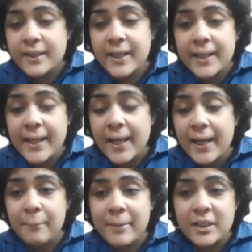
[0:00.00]

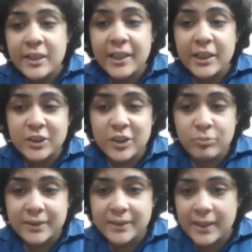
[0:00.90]
detailing military
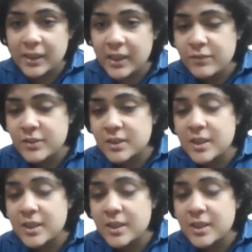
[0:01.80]
achievements and gifts